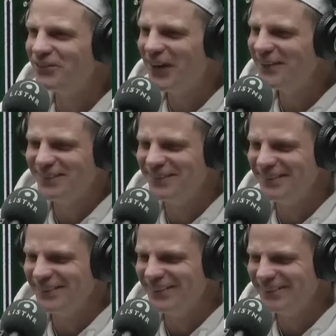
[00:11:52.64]
Way too
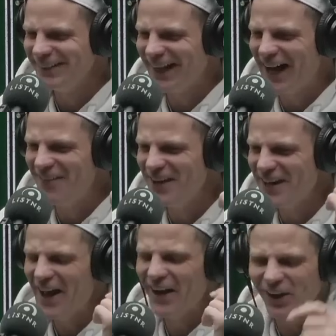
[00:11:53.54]
serious. And
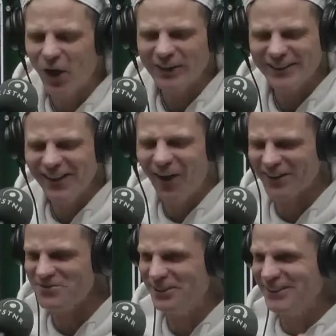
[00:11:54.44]
I did
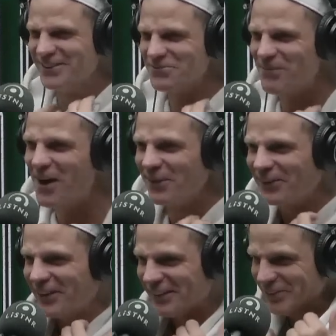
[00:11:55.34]
like the vision of Beau McCreery.